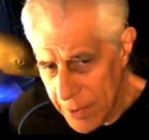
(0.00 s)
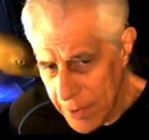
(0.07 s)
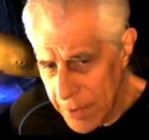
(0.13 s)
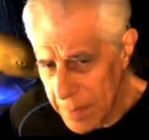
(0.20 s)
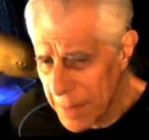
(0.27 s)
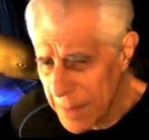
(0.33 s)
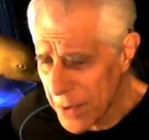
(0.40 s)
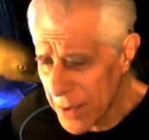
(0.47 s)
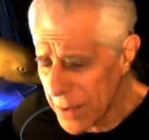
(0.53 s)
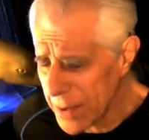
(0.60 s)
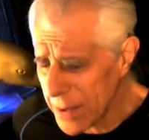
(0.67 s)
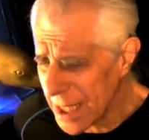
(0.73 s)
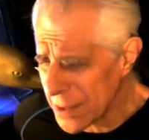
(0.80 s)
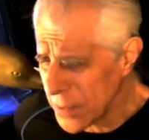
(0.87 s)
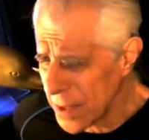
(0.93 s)
I
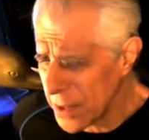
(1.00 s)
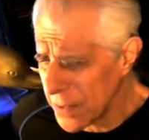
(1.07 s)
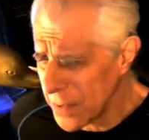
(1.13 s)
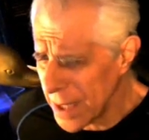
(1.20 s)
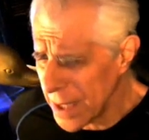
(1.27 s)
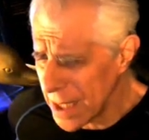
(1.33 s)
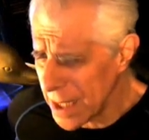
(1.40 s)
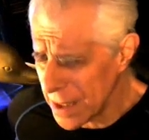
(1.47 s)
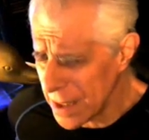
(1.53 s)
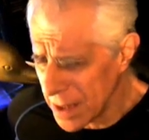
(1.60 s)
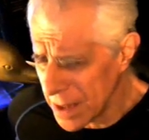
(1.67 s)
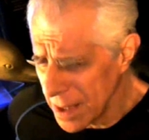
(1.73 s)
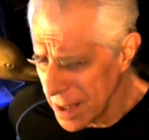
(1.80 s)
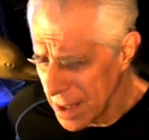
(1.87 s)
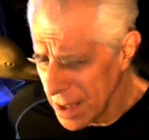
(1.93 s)
remember that when
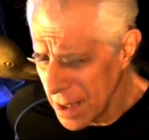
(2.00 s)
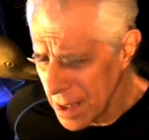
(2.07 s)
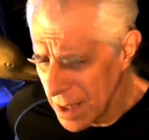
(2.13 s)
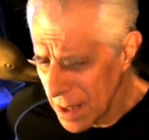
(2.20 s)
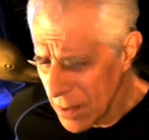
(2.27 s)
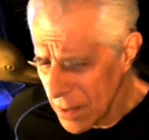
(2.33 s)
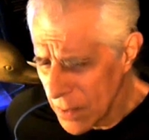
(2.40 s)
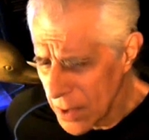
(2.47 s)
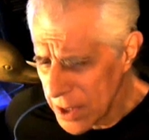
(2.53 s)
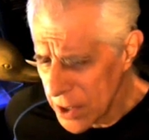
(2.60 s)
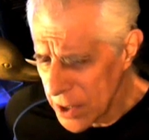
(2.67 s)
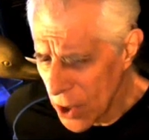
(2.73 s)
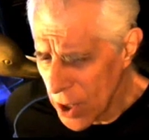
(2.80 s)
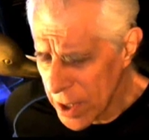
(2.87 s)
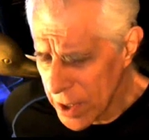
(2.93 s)
Reagan
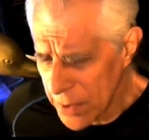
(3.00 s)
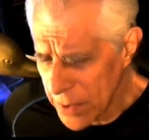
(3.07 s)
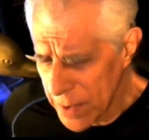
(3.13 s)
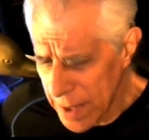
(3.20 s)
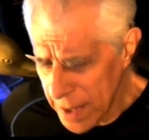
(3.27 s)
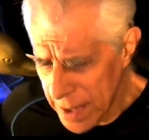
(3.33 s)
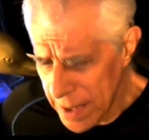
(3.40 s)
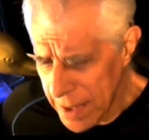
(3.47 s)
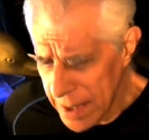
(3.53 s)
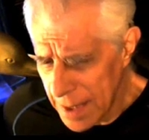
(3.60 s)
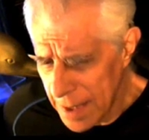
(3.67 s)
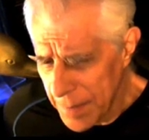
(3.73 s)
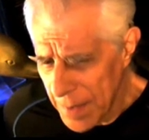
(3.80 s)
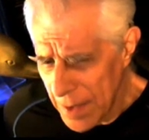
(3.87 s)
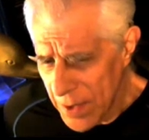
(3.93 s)
was inaugurated,
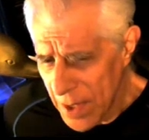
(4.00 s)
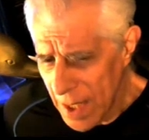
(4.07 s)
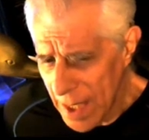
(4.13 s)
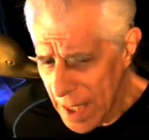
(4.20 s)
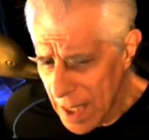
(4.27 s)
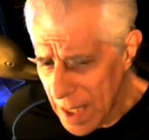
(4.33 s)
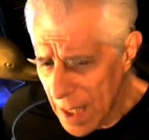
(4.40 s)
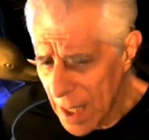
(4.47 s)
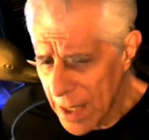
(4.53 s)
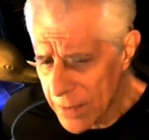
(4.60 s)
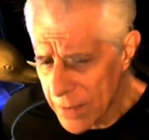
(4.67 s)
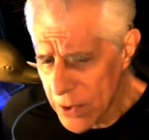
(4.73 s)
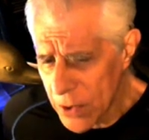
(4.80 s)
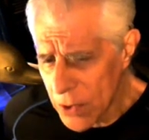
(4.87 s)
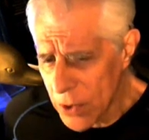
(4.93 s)
the
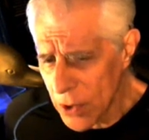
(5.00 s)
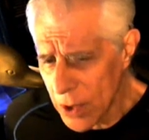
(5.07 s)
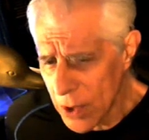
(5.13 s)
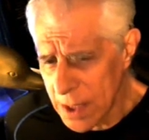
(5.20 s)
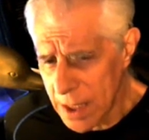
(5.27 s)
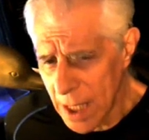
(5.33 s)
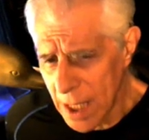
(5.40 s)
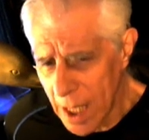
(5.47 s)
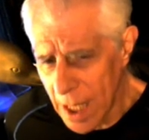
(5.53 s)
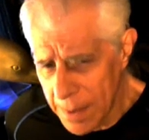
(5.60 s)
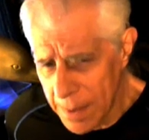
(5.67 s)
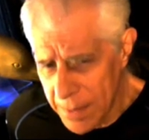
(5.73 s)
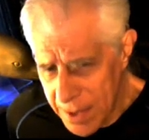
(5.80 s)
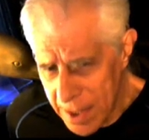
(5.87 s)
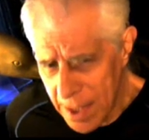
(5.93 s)
headline of the New York
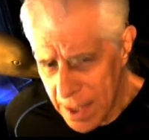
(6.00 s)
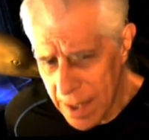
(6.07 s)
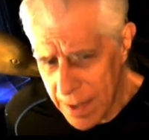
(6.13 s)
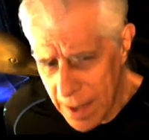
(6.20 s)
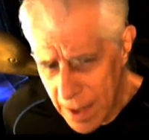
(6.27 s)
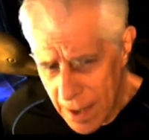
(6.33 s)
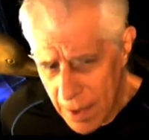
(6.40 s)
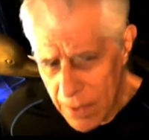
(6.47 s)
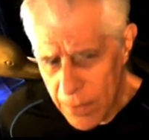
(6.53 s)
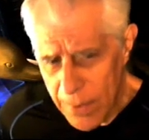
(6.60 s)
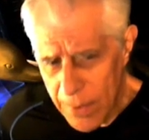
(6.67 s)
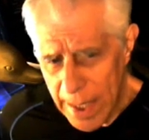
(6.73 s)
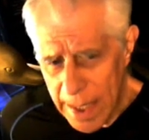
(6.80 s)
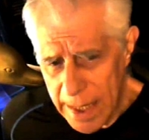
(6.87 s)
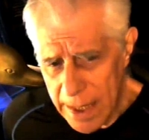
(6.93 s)
Times said,
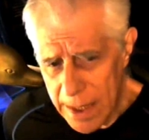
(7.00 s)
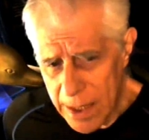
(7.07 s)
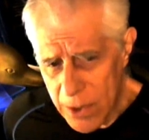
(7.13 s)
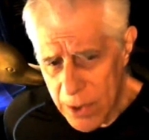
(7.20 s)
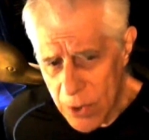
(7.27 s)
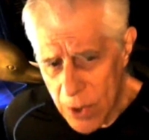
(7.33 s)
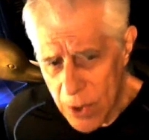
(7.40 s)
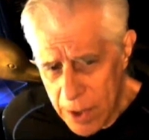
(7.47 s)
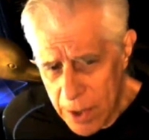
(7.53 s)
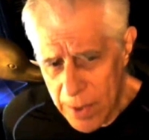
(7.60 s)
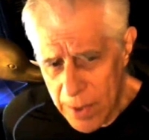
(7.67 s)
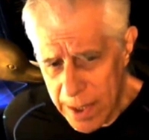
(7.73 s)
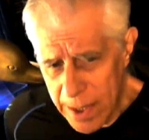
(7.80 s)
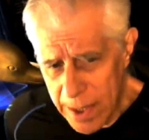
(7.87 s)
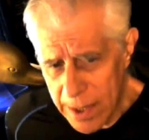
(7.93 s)
Reagan
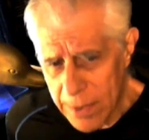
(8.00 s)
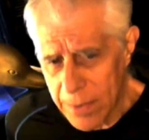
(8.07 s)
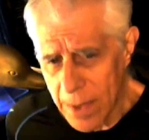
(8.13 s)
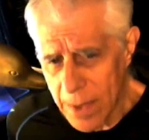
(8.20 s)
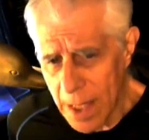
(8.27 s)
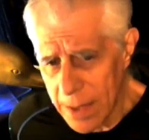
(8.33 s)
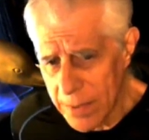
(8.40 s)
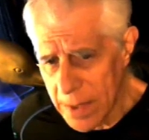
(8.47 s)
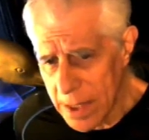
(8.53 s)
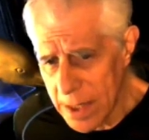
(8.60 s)
inaugurated, Iran